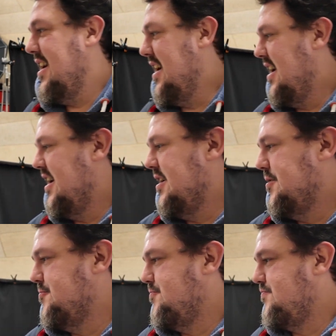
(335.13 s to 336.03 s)

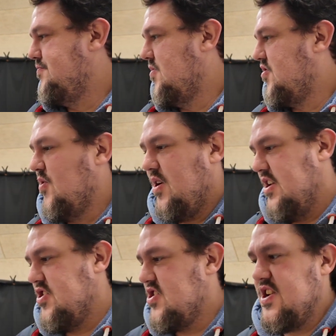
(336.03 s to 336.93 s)
So
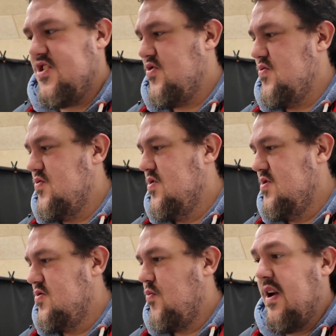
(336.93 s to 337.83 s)
I just need to
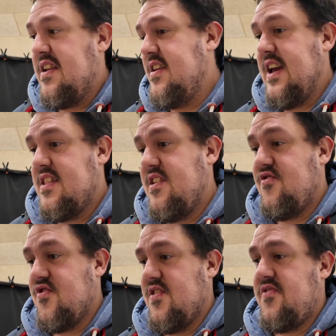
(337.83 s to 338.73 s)
quickly get
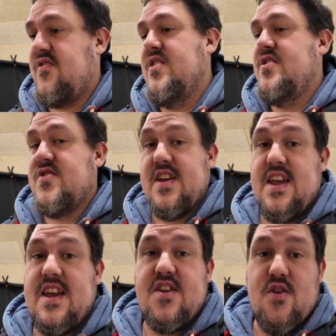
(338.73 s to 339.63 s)
these shots so I
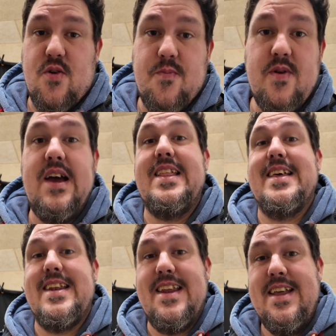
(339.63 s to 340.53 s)
can get home and
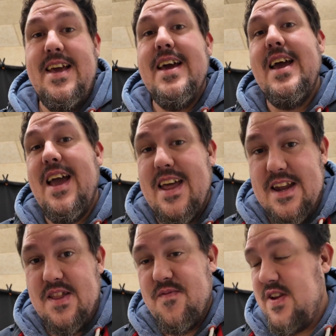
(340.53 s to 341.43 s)
then
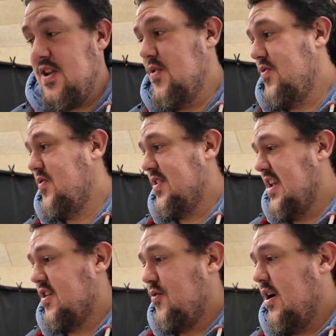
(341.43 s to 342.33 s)
edit the video so it
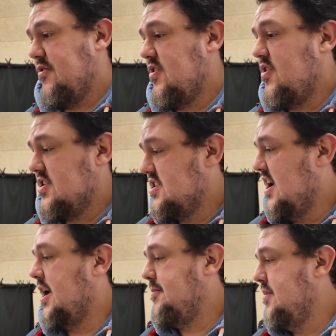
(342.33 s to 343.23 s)
can go out on
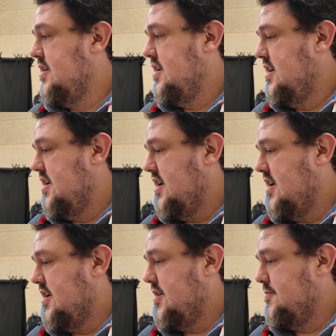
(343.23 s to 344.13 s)
time.
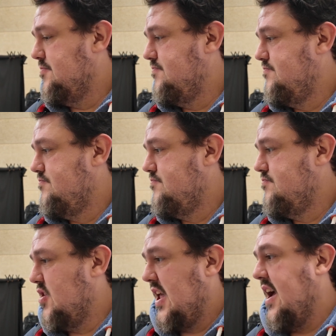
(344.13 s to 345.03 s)

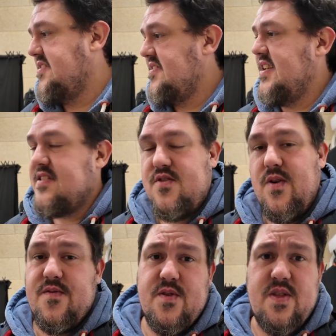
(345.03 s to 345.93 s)
But yeah, as I said,
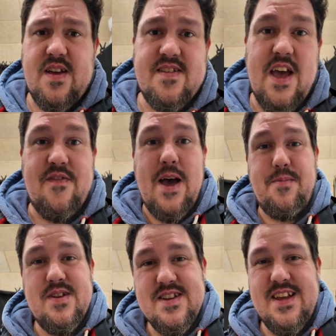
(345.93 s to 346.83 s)
quite a few things have
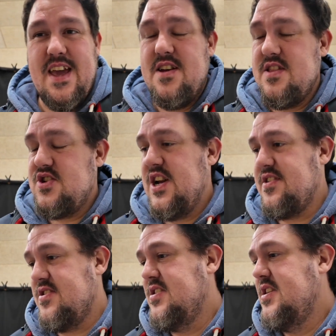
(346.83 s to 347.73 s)
happened here on the
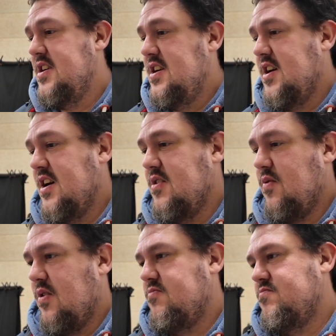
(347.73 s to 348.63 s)
channel.
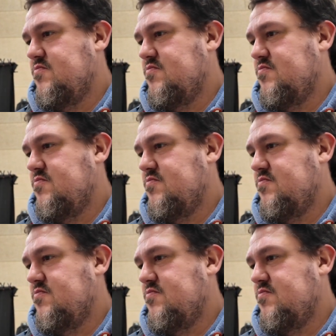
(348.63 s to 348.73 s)
Well,